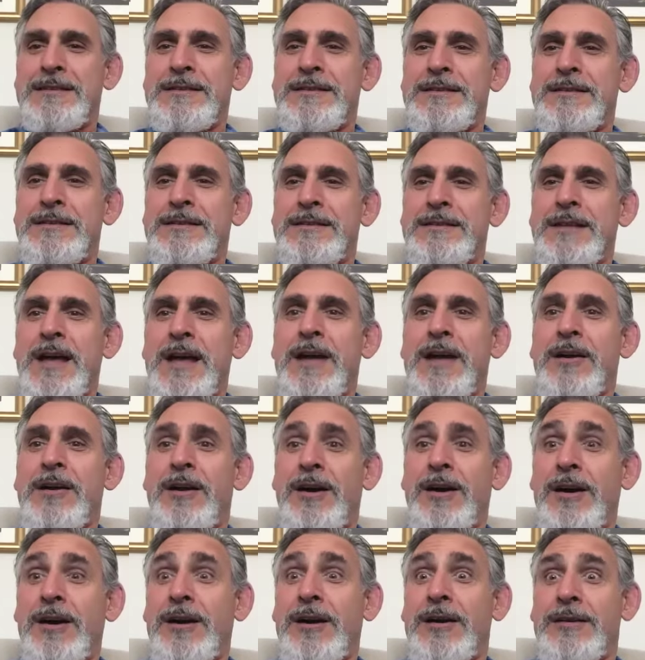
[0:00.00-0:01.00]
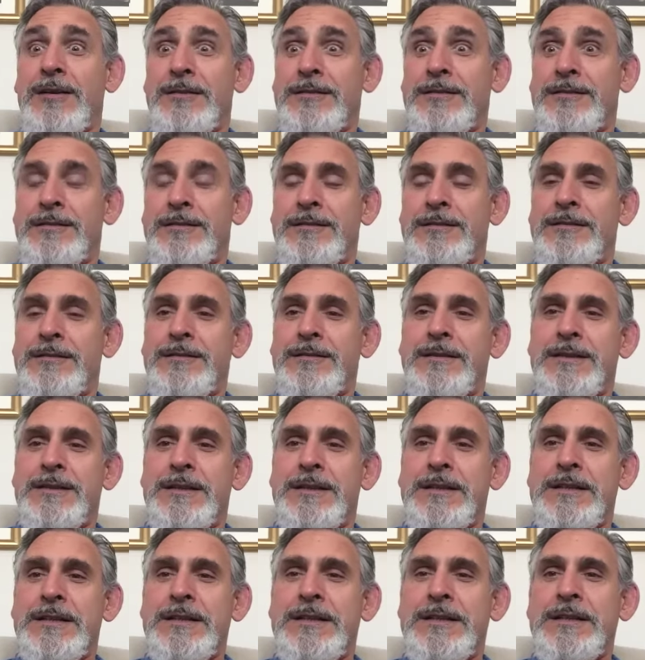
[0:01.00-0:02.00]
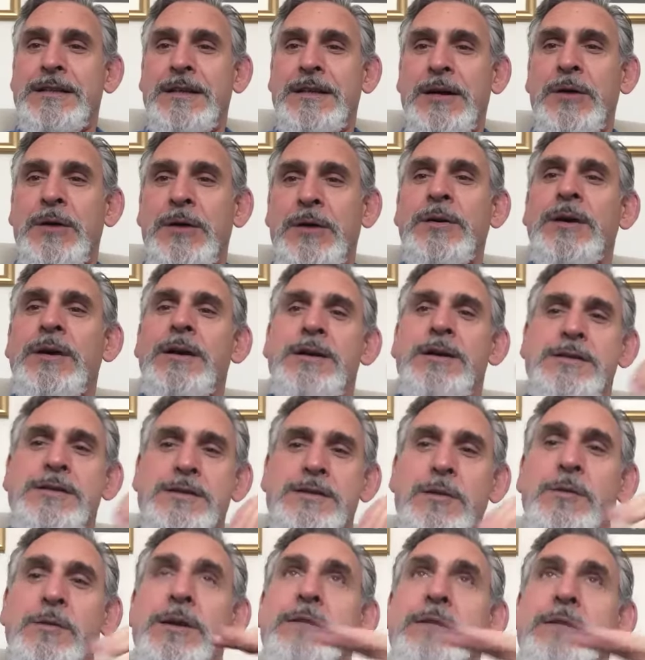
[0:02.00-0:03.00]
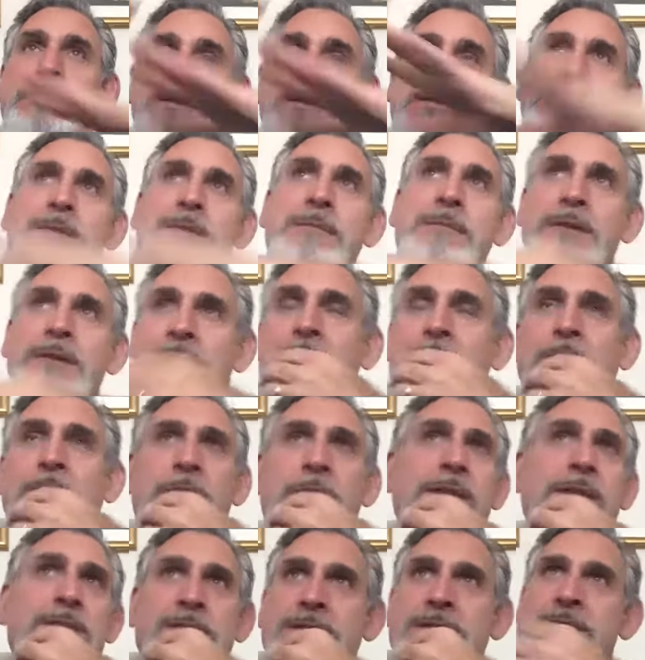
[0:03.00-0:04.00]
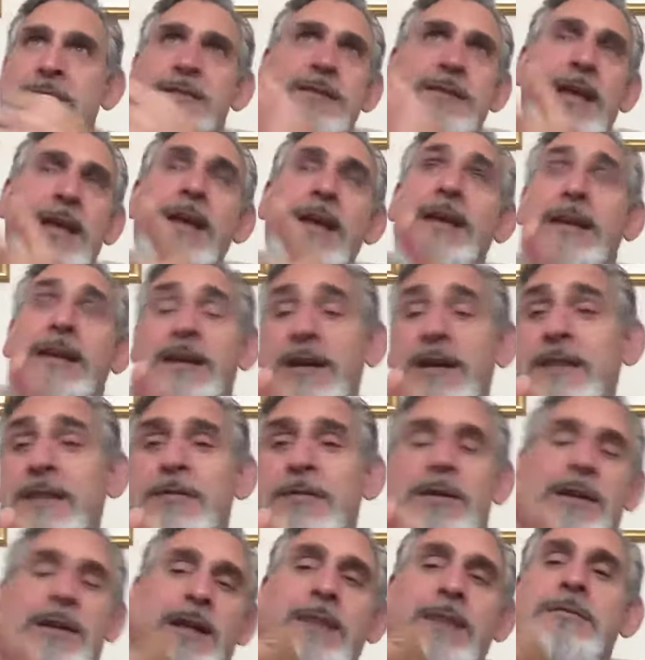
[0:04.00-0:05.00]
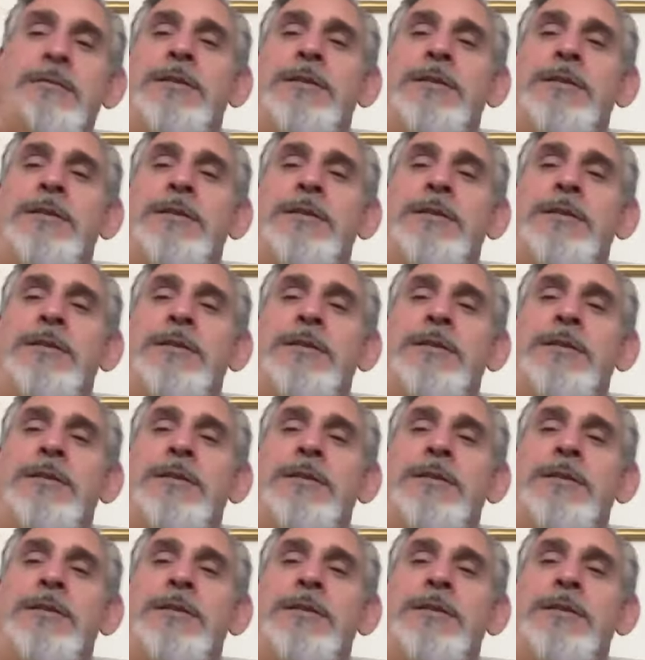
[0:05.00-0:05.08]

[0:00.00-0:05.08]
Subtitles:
that are, so even some, even just even